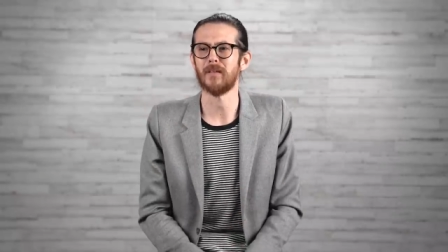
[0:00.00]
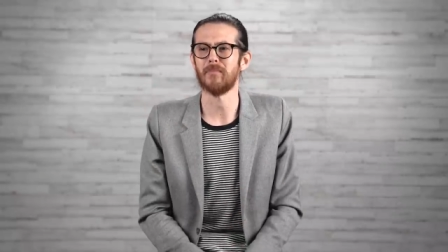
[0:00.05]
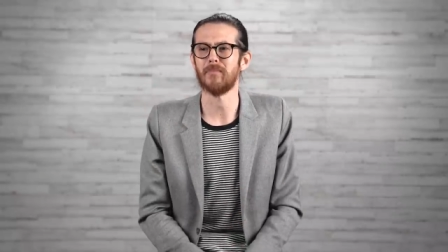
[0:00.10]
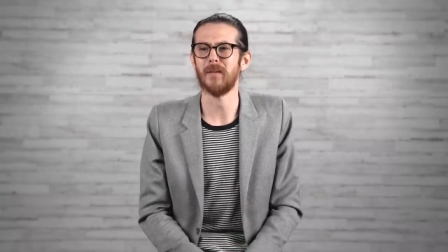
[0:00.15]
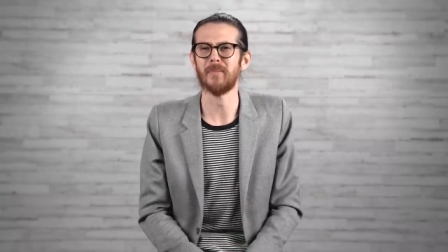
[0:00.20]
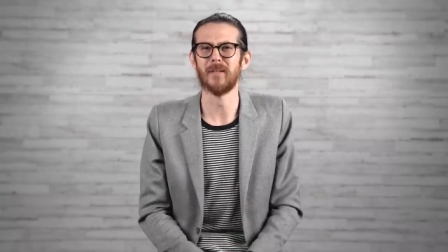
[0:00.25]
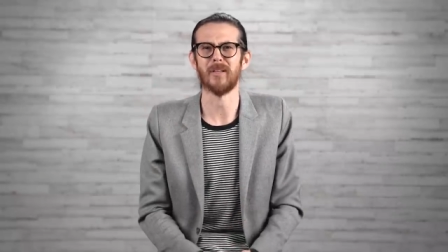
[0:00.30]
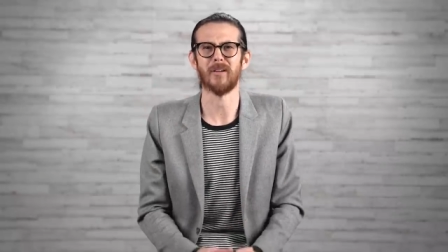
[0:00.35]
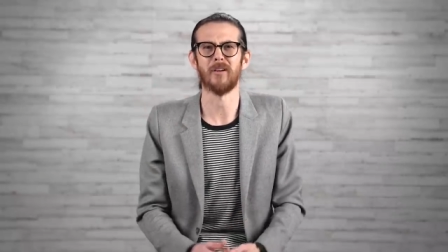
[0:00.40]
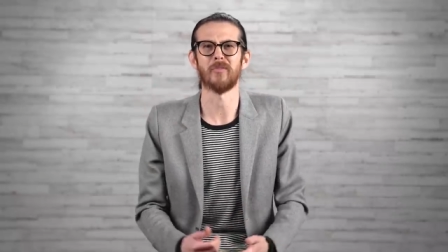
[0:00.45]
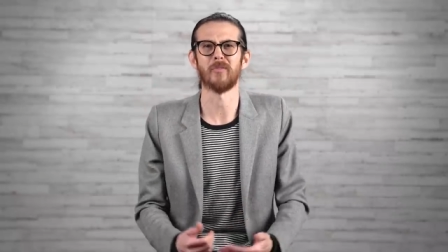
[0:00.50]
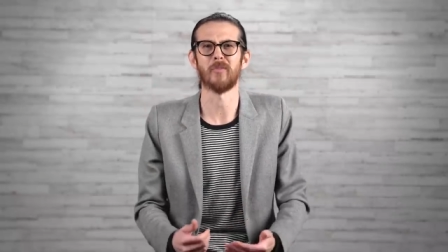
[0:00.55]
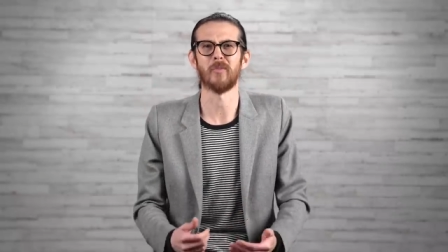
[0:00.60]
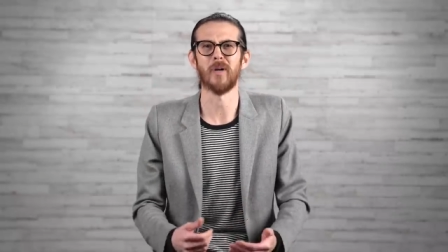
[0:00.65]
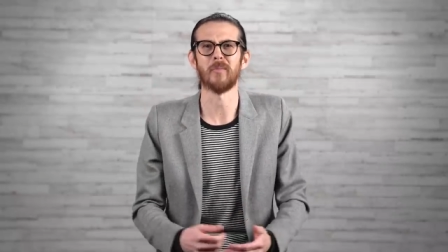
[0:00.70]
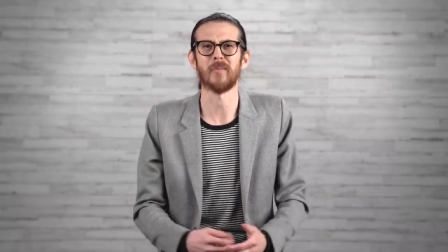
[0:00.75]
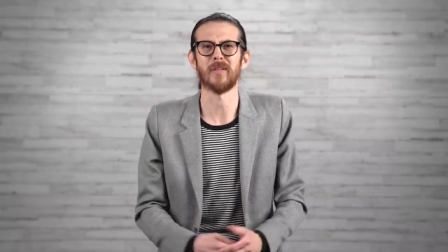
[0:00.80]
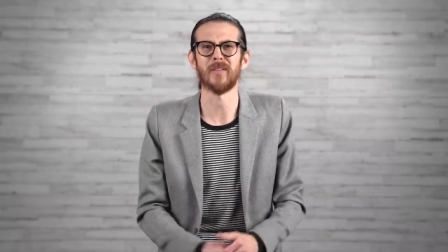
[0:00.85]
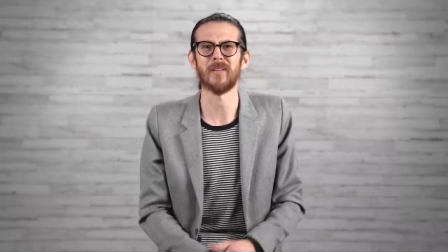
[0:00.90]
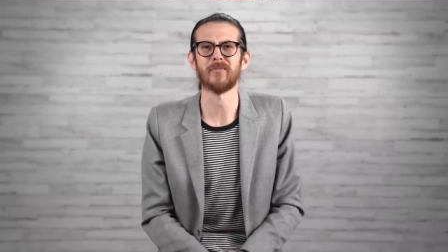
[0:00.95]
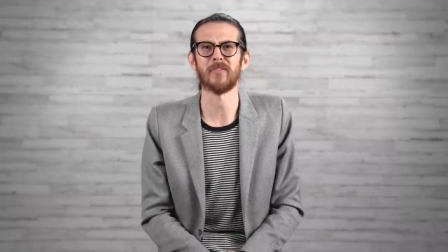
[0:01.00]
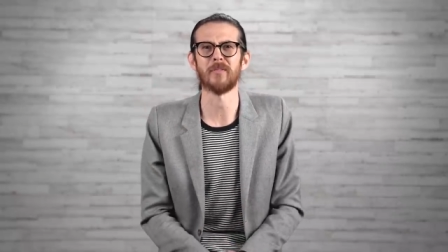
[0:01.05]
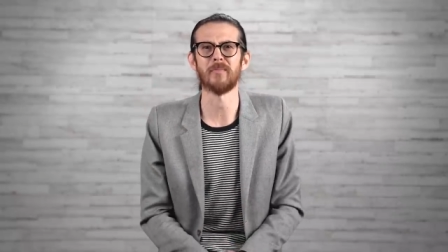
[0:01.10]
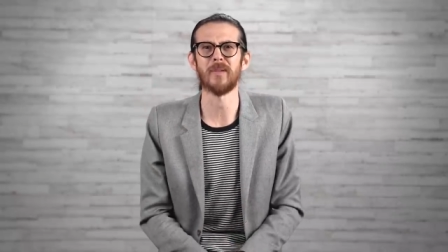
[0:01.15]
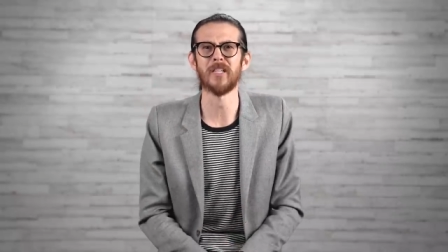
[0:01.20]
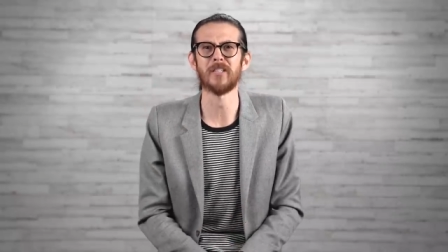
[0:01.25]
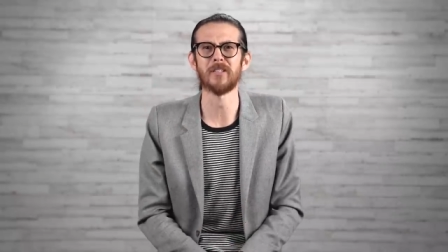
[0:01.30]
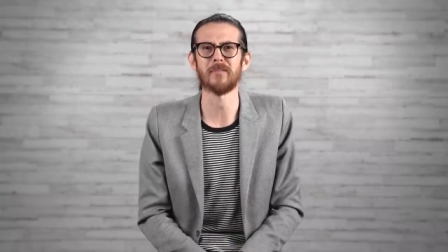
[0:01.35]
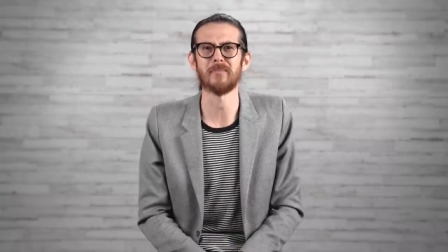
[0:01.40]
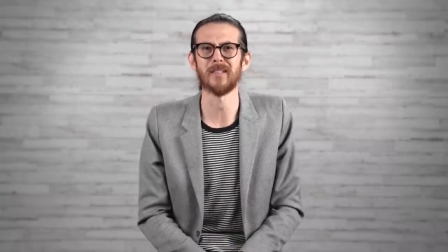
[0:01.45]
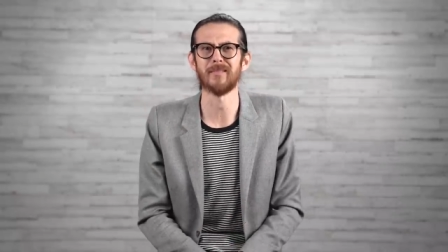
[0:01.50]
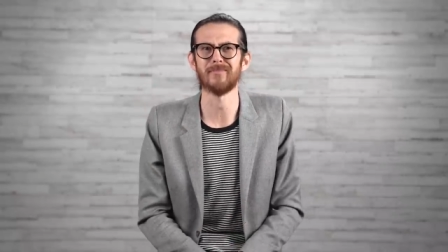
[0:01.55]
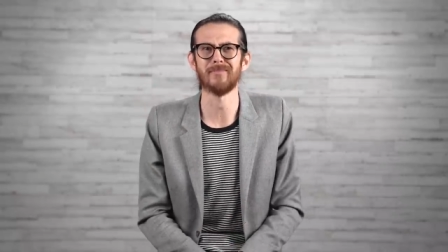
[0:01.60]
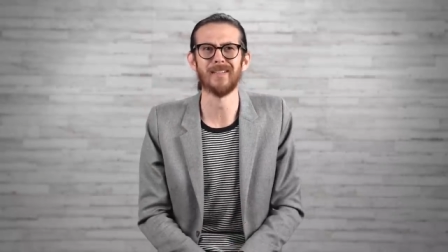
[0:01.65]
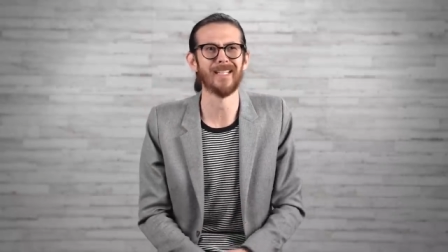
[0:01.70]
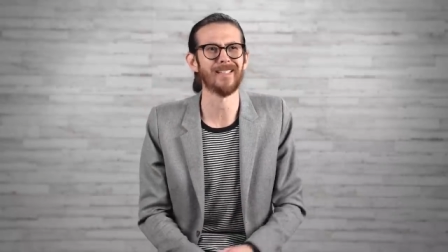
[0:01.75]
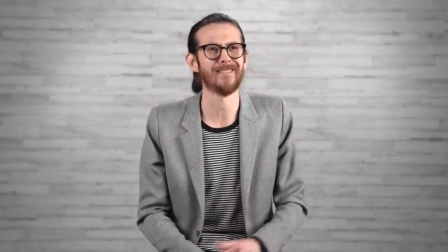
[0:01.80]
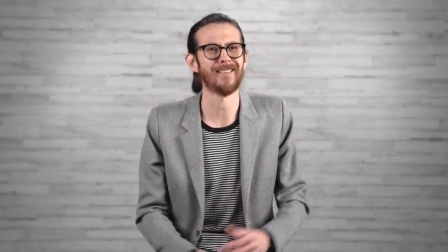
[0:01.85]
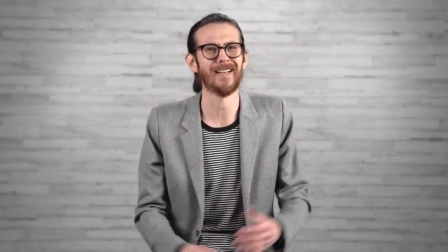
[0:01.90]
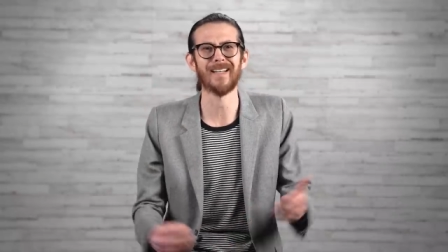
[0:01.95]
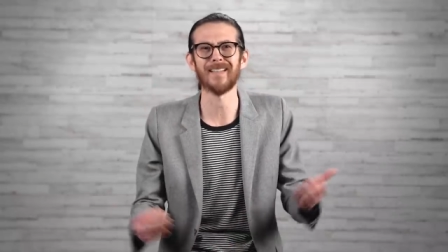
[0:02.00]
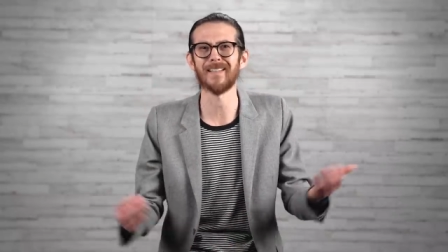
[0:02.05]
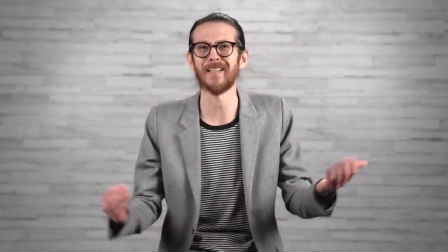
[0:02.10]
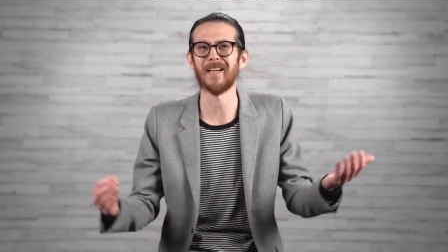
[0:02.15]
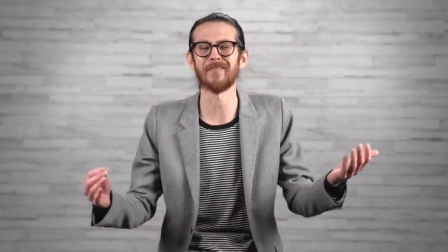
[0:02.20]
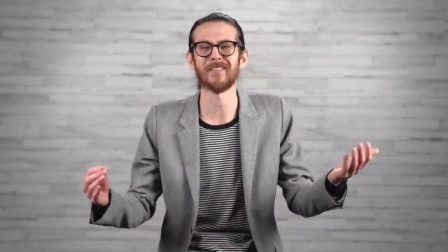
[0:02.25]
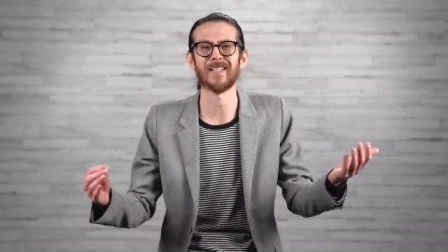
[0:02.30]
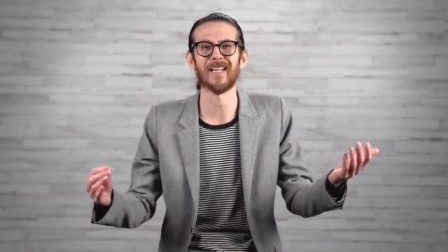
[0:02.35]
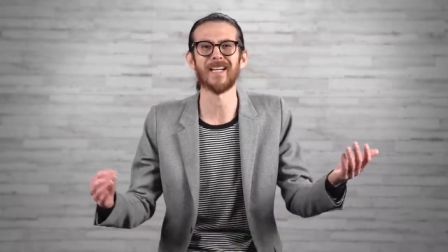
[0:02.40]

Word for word: maybe overwhelmed with information, but man, I love it.